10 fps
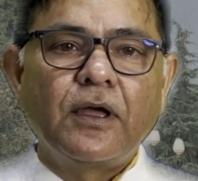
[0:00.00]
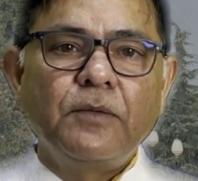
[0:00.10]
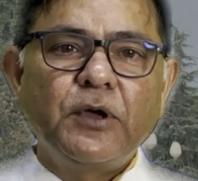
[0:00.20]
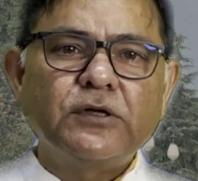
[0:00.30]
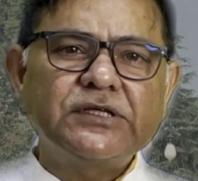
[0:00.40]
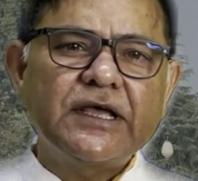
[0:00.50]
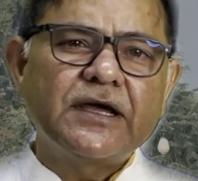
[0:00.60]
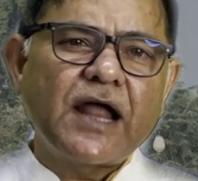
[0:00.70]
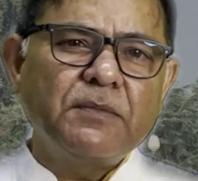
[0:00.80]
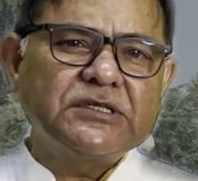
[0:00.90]
because
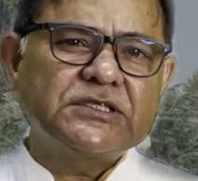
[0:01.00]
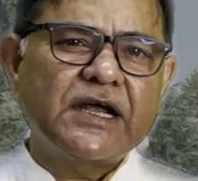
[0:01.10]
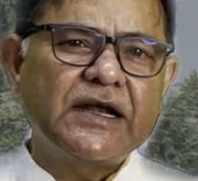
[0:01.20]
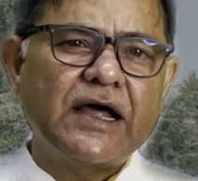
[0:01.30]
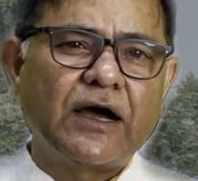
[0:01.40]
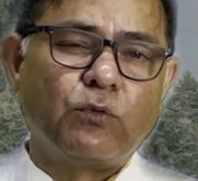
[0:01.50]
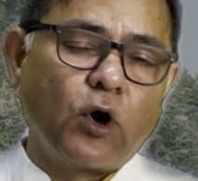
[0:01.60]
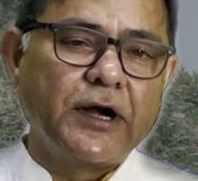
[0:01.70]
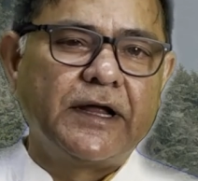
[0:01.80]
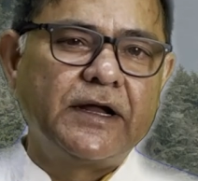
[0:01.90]
economists had
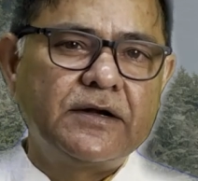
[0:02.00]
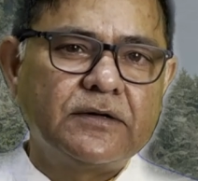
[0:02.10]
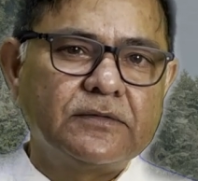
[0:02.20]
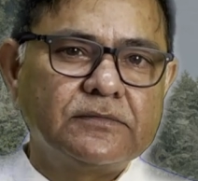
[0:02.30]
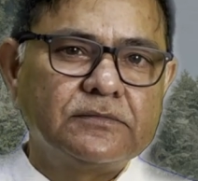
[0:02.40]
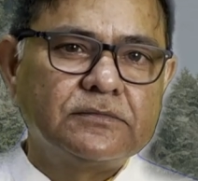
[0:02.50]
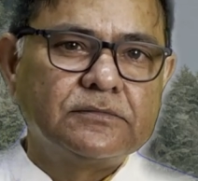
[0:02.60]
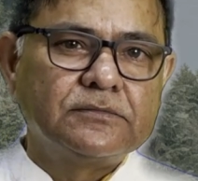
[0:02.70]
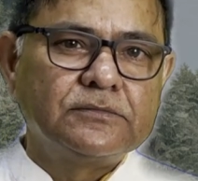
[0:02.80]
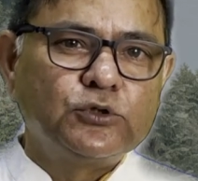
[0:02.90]
avoided
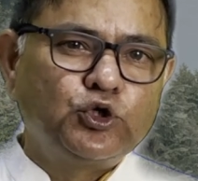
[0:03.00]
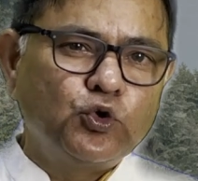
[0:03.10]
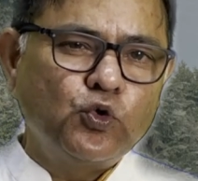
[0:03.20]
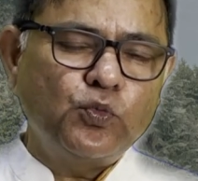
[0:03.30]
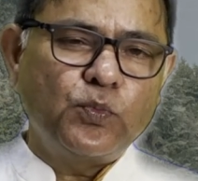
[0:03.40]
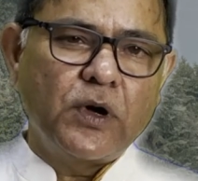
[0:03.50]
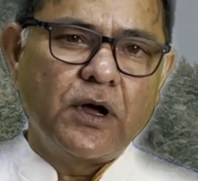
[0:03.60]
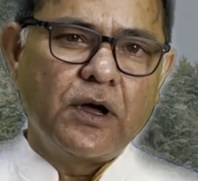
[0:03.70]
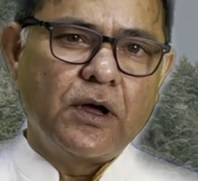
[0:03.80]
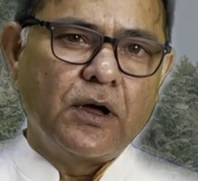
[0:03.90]
to
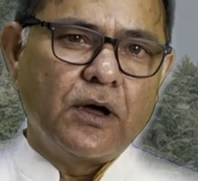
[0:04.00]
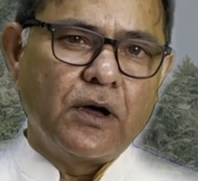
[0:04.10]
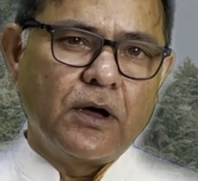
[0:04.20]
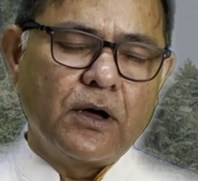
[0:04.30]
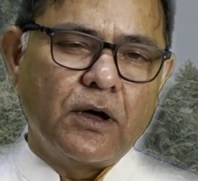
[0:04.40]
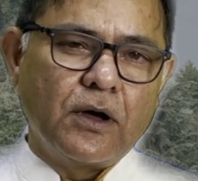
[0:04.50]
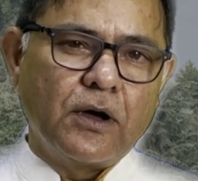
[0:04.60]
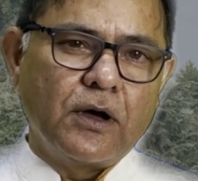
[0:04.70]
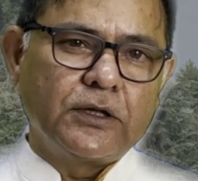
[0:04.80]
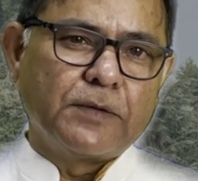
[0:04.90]

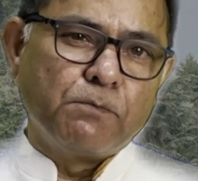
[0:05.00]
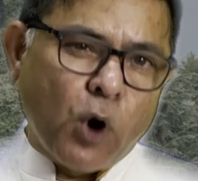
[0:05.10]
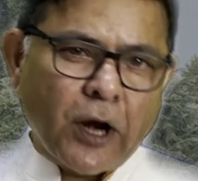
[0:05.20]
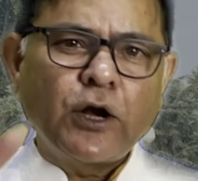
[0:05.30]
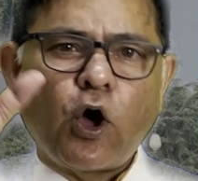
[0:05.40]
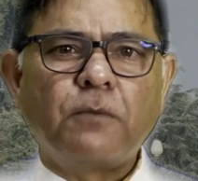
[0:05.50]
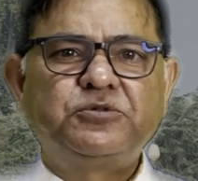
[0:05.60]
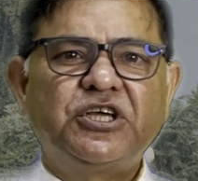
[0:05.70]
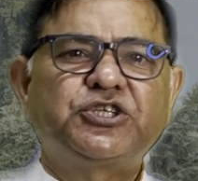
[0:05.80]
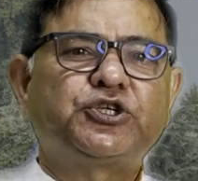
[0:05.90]
the moral
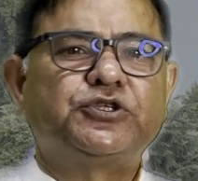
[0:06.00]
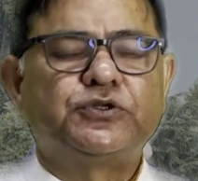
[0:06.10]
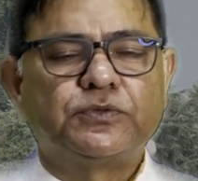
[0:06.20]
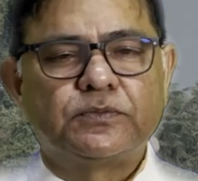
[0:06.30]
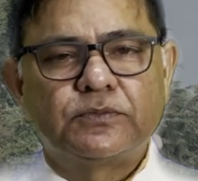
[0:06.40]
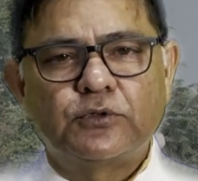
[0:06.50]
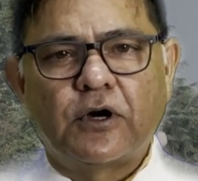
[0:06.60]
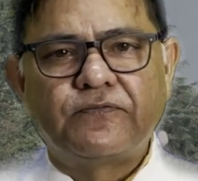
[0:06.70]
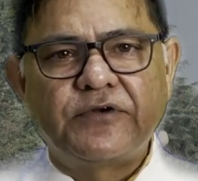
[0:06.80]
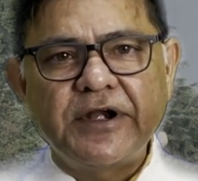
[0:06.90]
objection
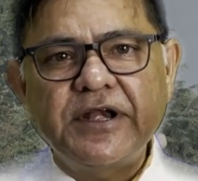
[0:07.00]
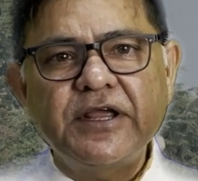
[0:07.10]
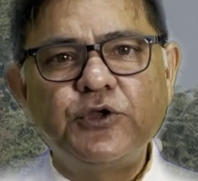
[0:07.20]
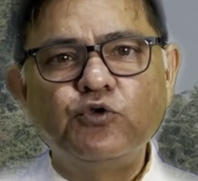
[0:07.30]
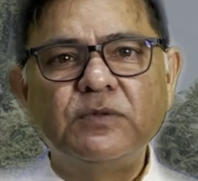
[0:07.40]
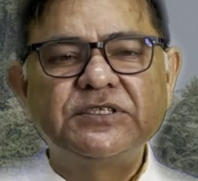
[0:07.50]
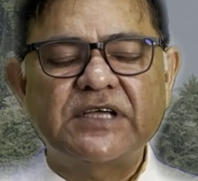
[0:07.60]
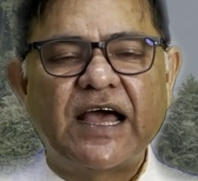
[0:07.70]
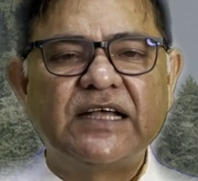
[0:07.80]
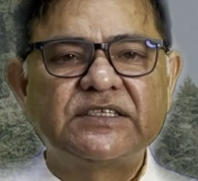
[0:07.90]
of treating humans
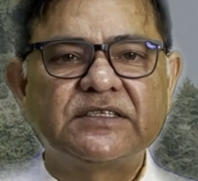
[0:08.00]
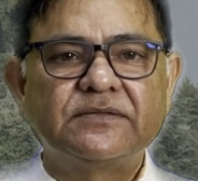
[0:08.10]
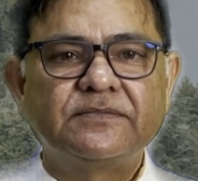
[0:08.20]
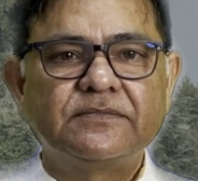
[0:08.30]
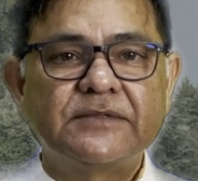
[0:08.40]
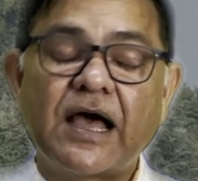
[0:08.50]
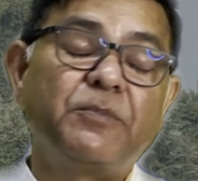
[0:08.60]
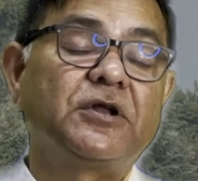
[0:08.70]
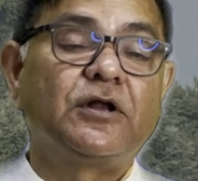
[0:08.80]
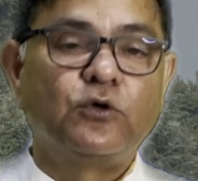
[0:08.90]
as
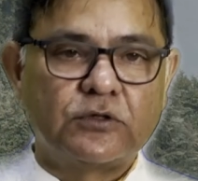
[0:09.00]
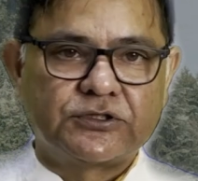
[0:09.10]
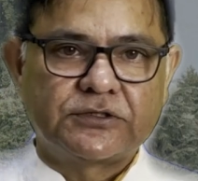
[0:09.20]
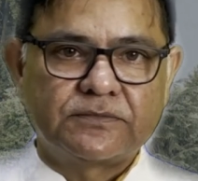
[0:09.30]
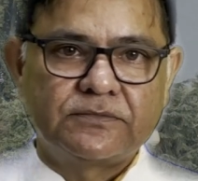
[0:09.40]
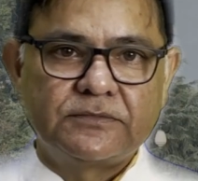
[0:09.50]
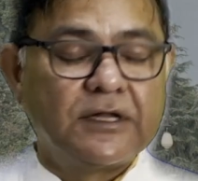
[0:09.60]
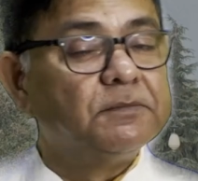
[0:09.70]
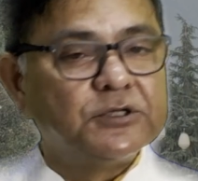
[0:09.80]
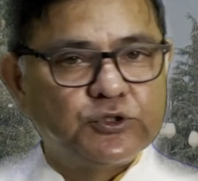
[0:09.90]
capital goods.
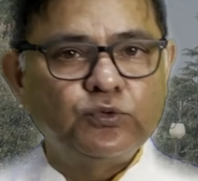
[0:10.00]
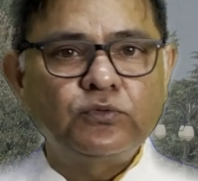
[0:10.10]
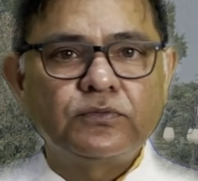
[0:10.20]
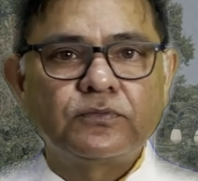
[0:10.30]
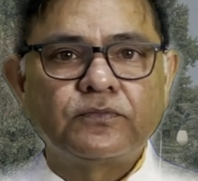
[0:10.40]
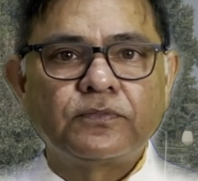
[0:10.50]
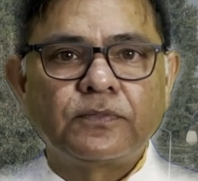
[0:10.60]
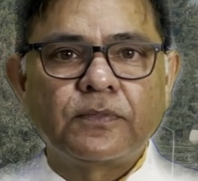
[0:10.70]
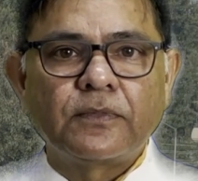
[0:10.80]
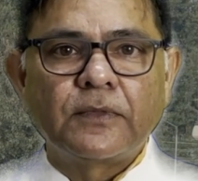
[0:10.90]
Number two,
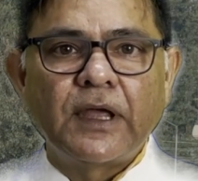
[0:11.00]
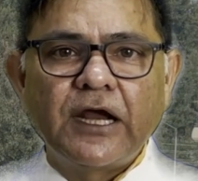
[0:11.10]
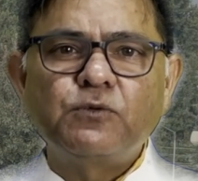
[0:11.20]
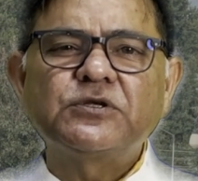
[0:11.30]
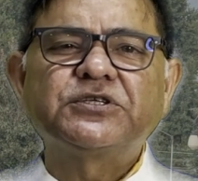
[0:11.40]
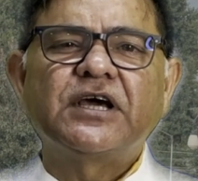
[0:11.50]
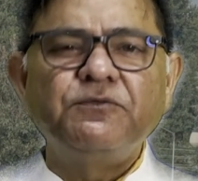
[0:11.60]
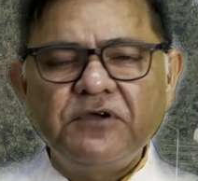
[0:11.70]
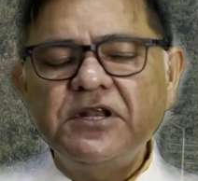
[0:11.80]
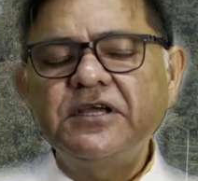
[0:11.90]
it was
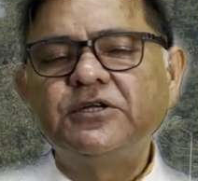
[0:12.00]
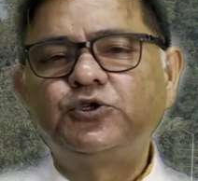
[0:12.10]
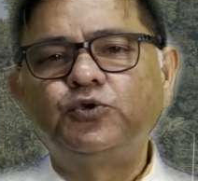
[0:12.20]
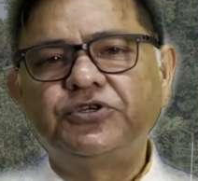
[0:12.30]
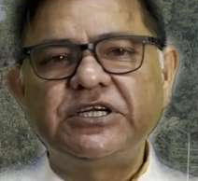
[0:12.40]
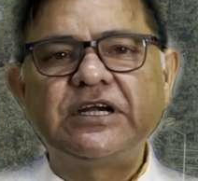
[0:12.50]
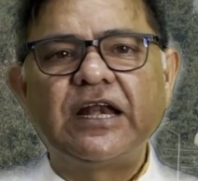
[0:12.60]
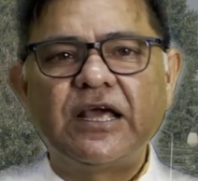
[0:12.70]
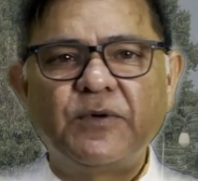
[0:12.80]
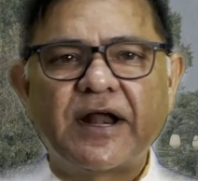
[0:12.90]
convenient to treat
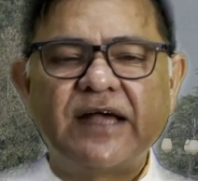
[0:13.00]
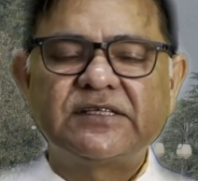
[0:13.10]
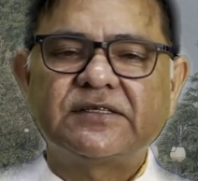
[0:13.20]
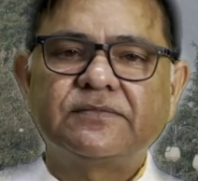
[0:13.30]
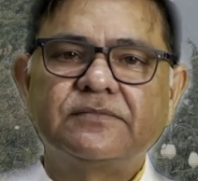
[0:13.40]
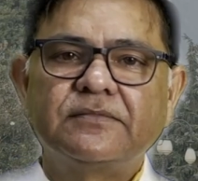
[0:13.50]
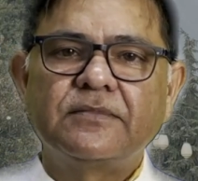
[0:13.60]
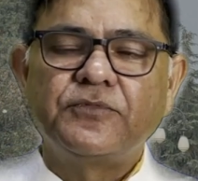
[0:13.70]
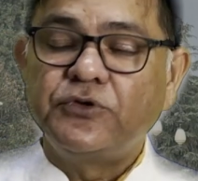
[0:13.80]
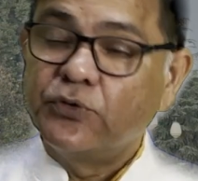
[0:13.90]
labor as
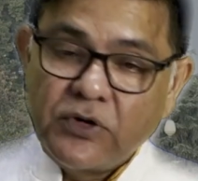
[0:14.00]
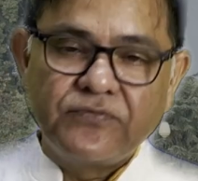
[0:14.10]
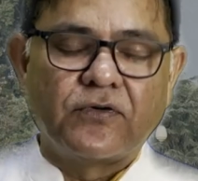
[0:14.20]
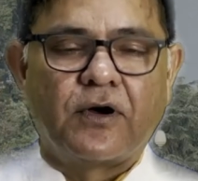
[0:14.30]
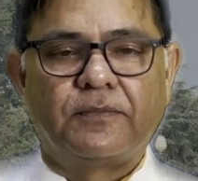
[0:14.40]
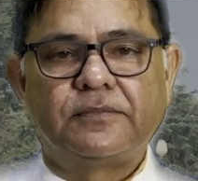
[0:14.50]
uniform.